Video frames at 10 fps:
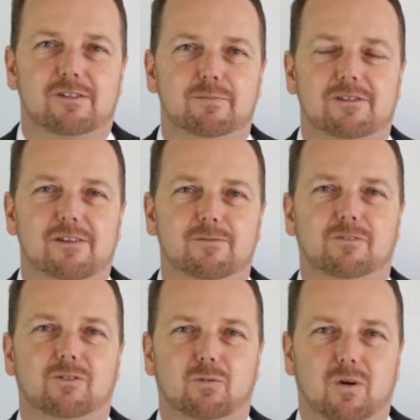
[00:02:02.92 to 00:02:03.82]
are
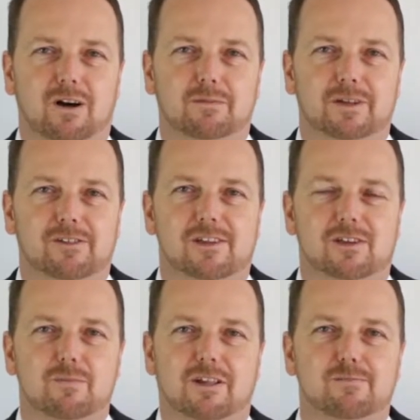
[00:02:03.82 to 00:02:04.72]
specific requirements that
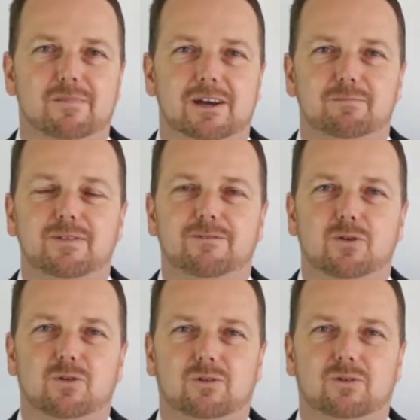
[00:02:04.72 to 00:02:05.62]
you must meet
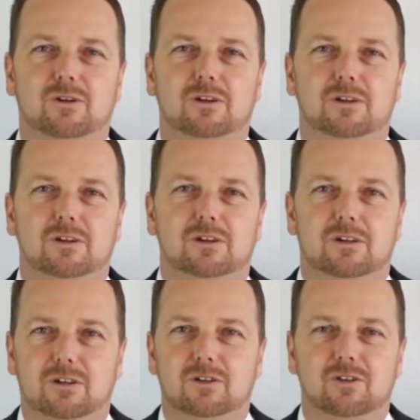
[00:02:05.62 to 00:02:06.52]
before
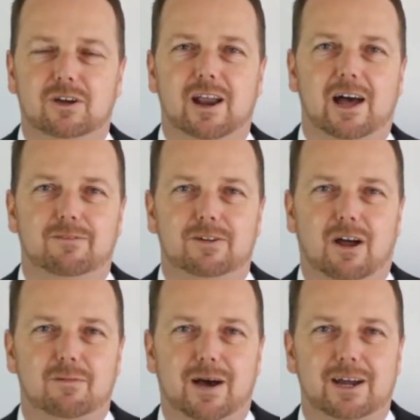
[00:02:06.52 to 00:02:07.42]
you can have a
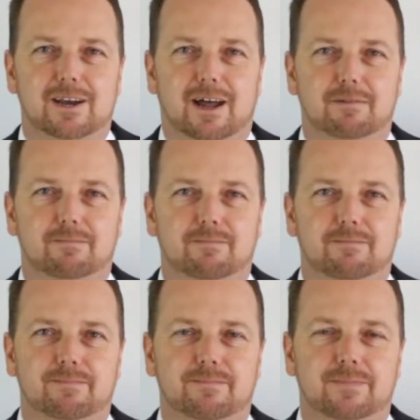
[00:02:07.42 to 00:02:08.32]
domain name.
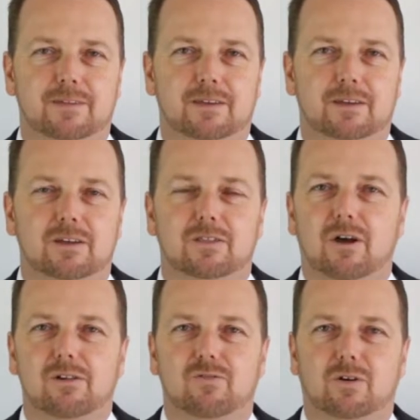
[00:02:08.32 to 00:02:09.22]

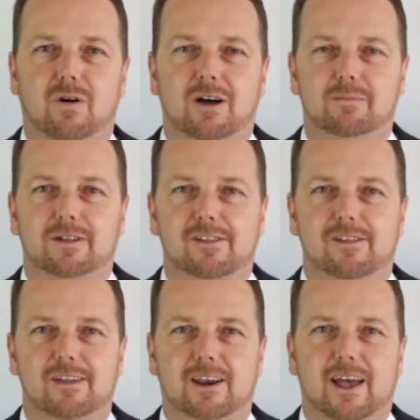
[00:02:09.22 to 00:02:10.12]
Those requirements are
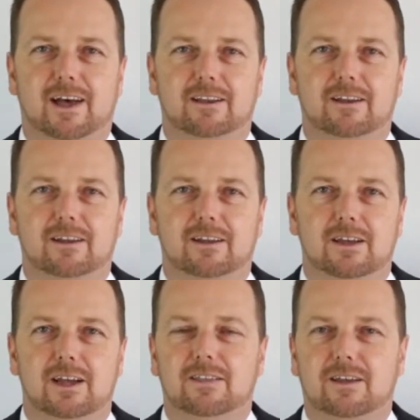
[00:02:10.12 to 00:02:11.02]
set out
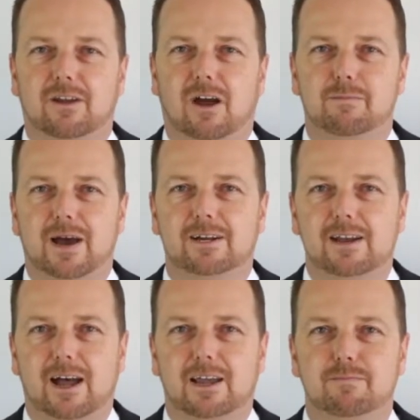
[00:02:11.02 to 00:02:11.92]
in the domain
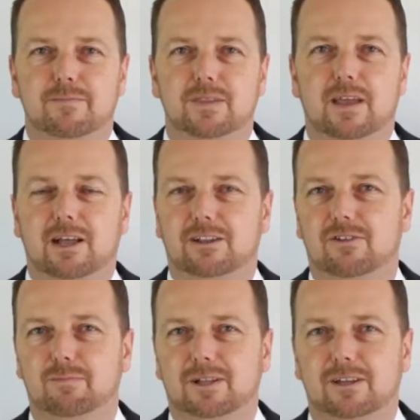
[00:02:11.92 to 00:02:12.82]
name,
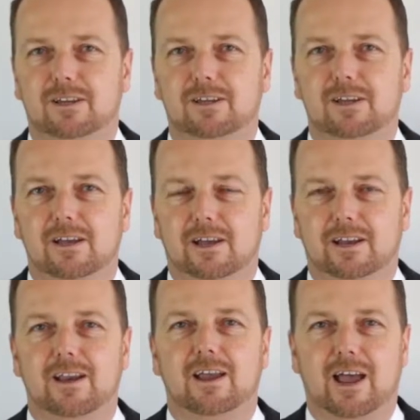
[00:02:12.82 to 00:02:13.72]
eligibility
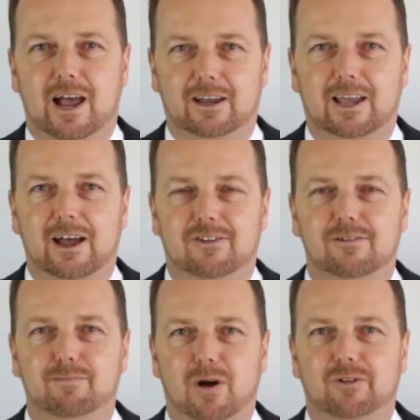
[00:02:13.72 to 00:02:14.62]
and
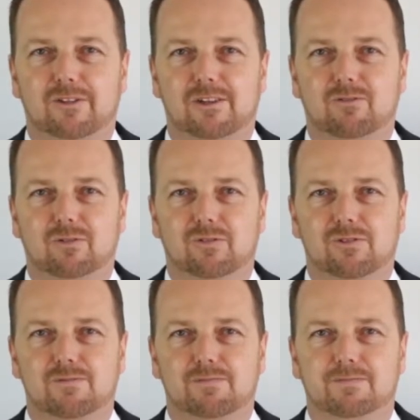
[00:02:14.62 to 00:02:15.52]
allocation policy
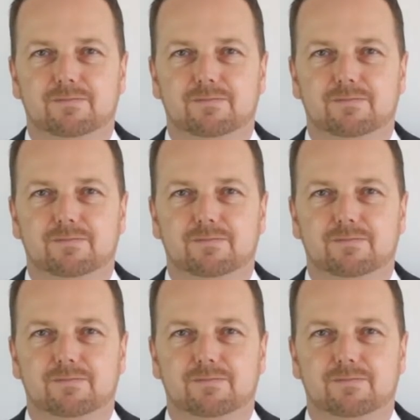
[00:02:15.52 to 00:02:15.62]
rules.